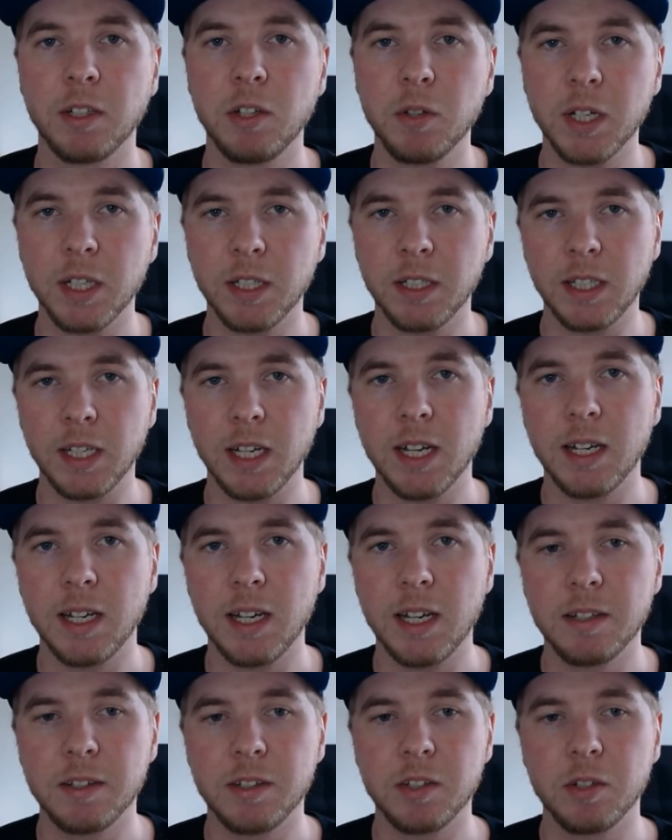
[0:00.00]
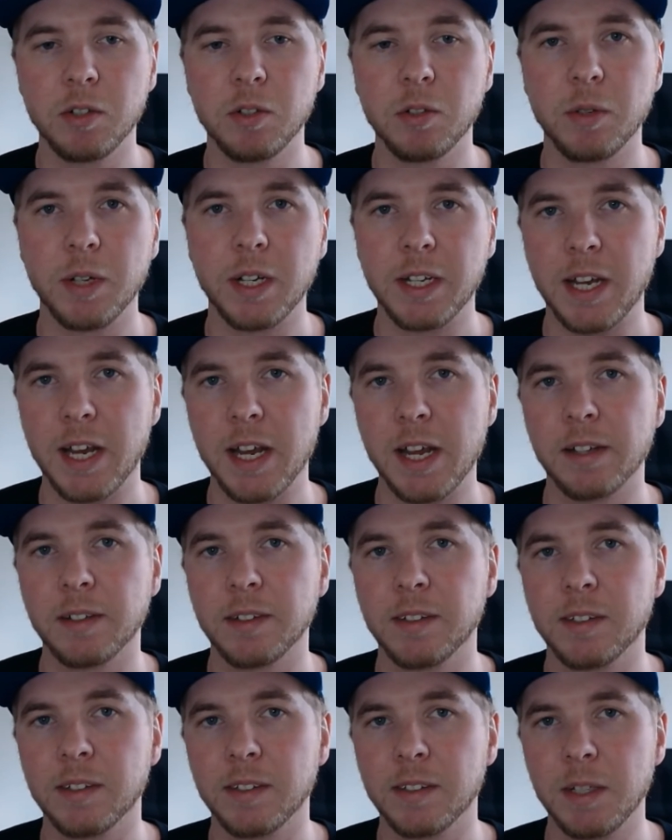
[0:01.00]
You can get into
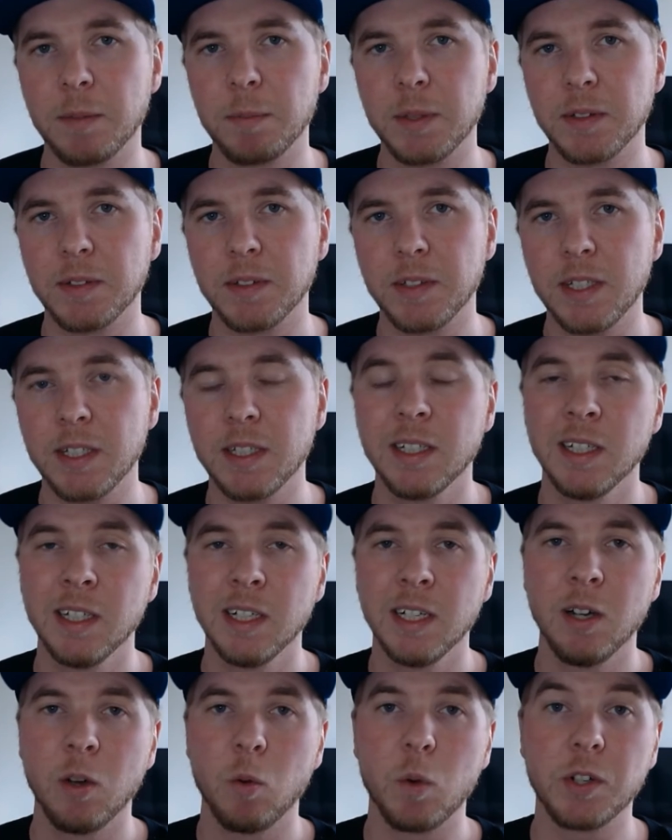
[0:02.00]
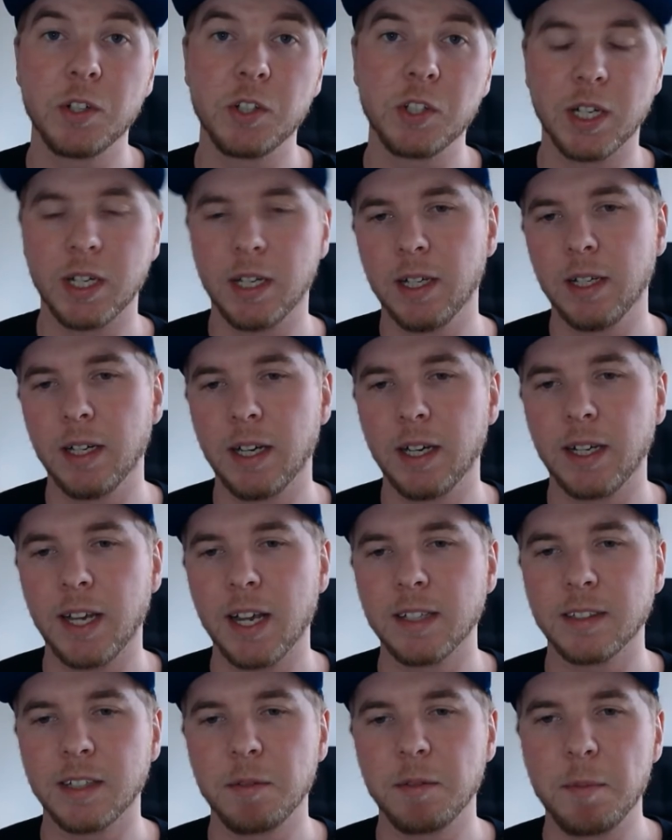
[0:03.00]
enhanced CPC, which I
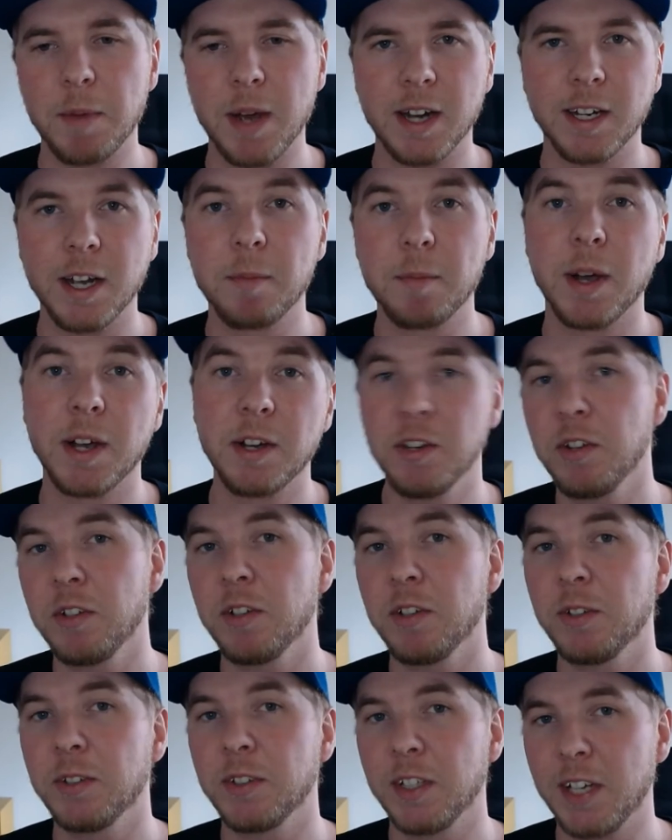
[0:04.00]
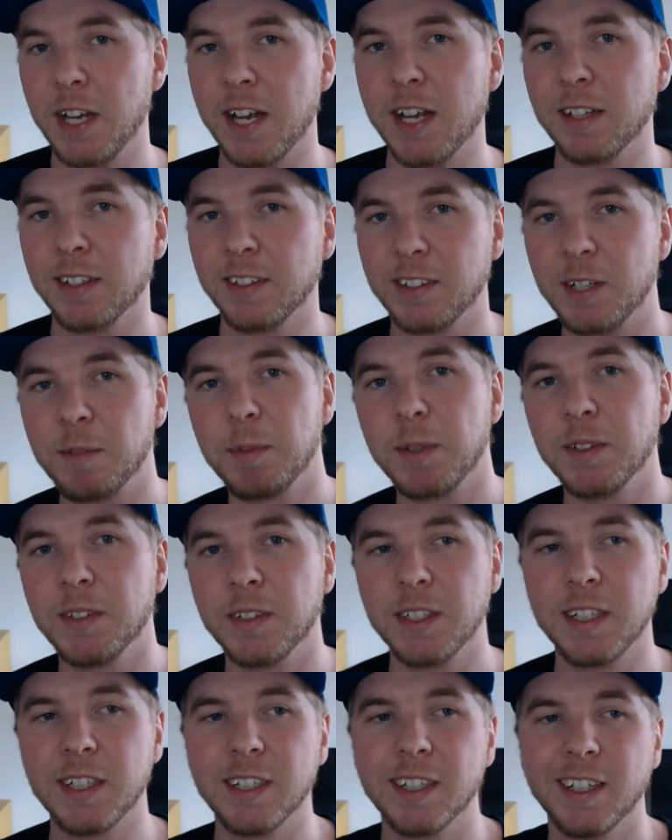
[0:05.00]
guess let me back up. I do use enhanced
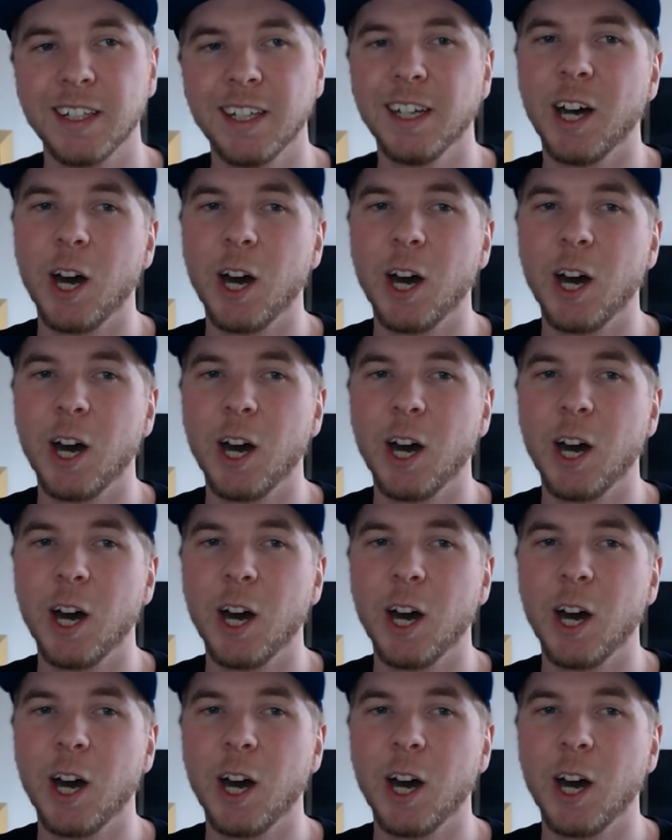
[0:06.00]
CPC.